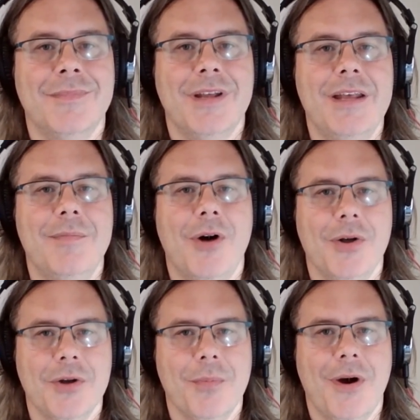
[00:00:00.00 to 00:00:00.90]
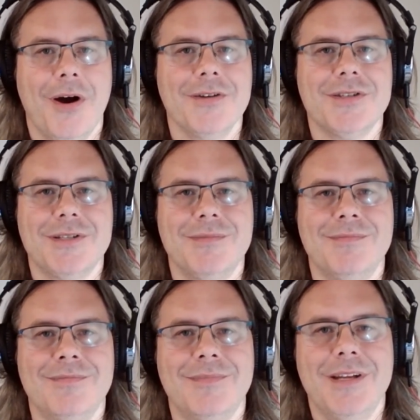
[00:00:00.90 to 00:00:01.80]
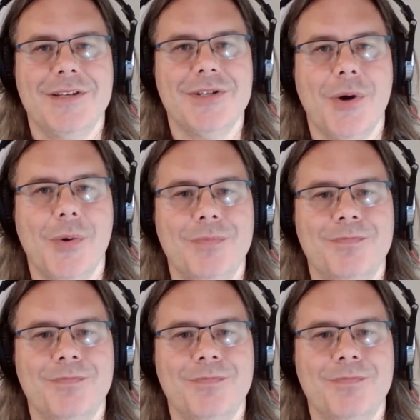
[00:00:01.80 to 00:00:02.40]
and keep all your parts in tow.